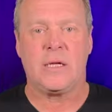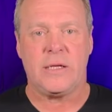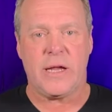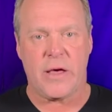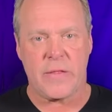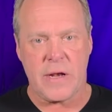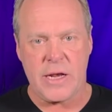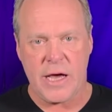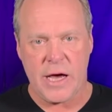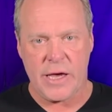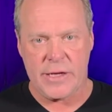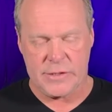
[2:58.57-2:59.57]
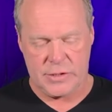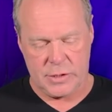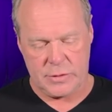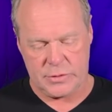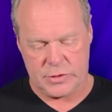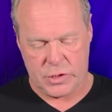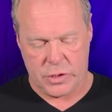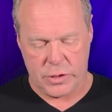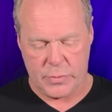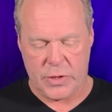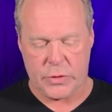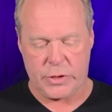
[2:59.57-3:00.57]
Now the 9s start
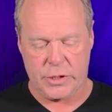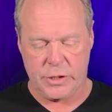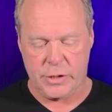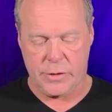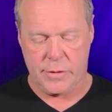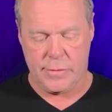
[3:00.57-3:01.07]
about here.